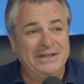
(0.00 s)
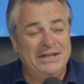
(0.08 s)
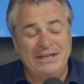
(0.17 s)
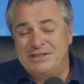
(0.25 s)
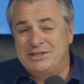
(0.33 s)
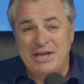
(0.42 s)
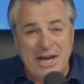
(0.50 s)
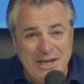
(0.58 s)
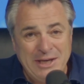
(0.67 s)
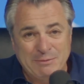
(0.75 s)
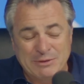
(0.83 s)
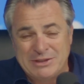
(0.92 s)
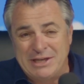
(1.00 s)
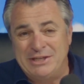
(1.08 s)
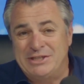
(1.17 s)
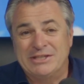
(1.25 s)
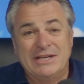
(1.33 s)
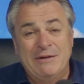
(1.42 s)
It's tiny
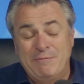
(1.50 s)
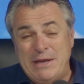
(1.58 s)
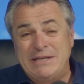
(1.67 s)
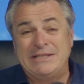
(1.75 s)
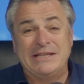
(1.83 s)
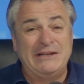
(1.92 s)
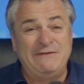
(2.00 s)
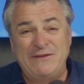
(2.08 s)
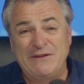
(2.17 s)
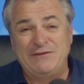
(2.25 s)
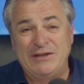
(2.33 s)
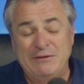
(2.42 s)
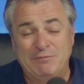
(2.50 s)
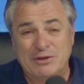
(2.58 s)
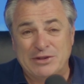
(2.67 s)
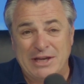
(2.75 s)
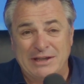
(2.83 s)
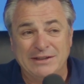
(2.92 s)
percentages. Basically
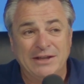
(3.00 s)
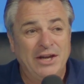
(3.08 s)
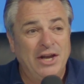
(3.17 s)
15%